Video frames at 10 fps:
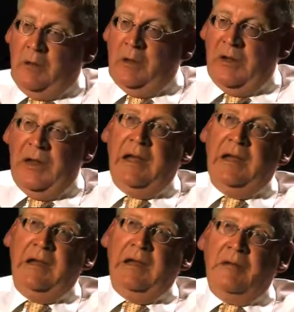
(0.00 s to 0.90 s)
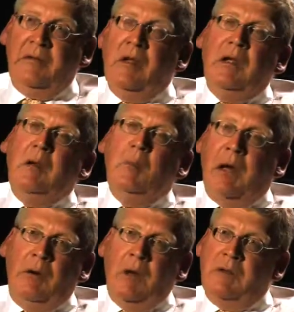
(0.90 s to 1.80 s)
All you need is
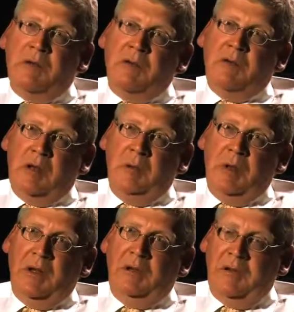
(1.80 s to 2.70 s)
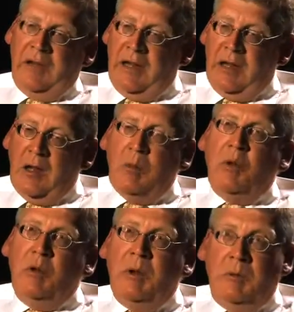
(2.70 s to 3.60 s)
biorelevant solubility,
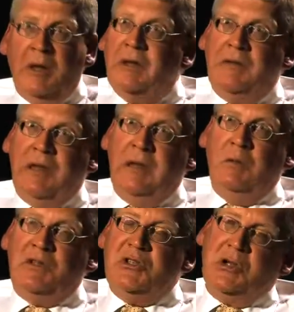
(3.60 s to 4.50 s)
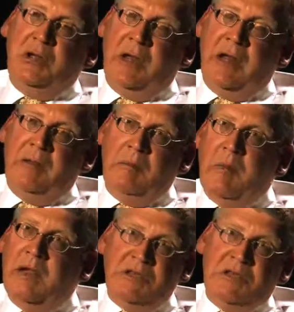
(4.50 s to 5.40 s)
permeability, which you can either
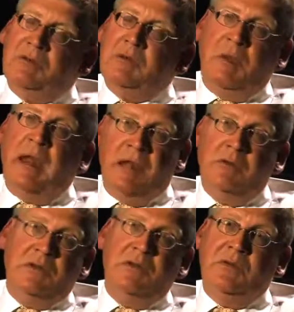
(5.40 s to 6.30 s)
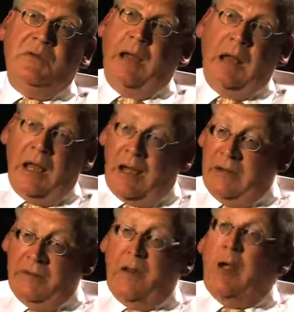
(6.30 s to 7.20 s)
measure from K C O two cell
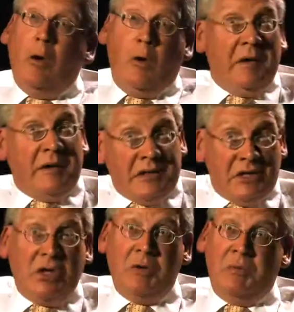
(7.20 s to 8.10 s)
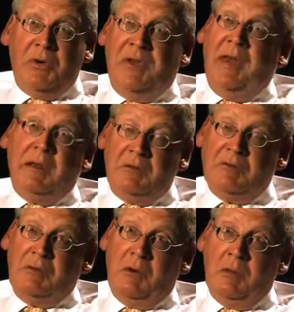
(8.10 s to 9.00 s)
lines, or indeed you can predict
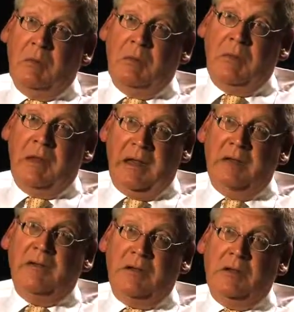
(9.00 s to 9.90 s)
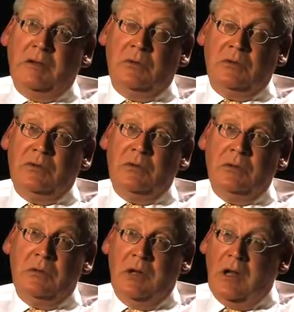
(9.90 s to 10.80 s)
from the in silico
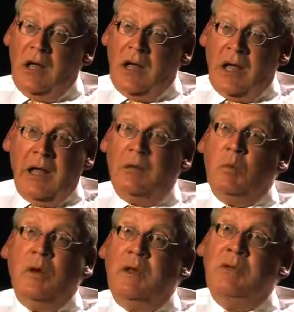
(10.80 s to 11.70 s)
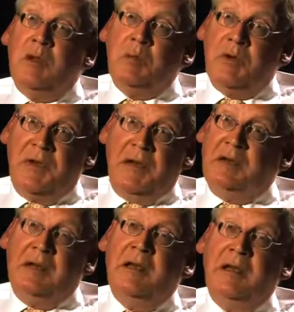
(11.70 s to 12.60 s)
tool, and whatever your
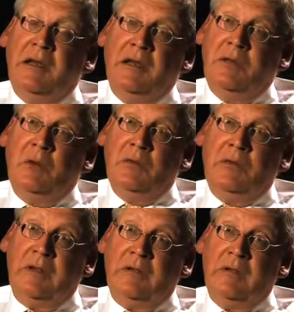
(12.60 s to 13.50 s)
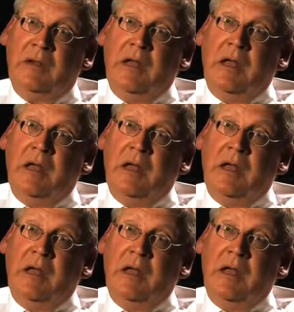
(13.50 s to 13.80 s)
predicted clinical dose is.